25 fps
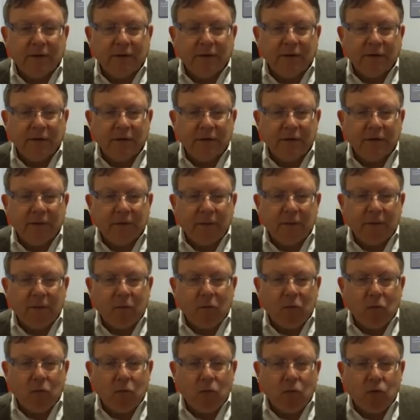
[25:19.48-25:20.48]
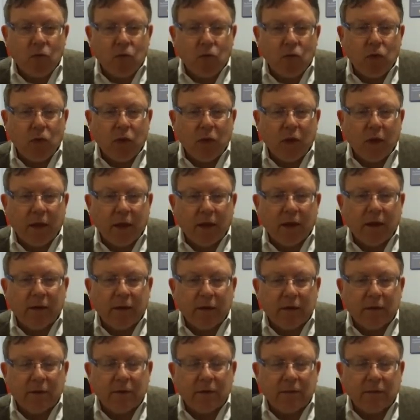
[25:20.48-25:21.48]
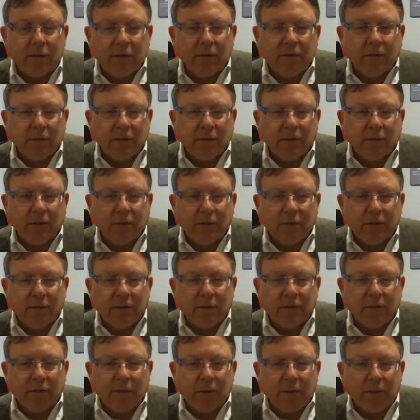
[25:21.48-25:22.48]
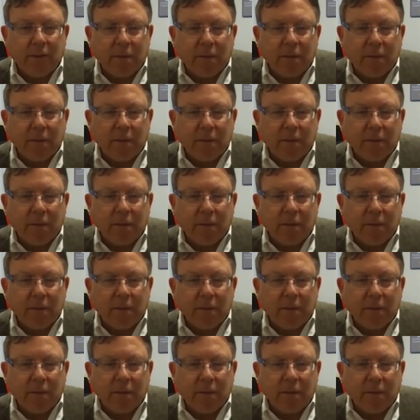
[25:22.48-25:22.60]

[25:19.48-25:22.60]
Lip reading: The person shown says nothing.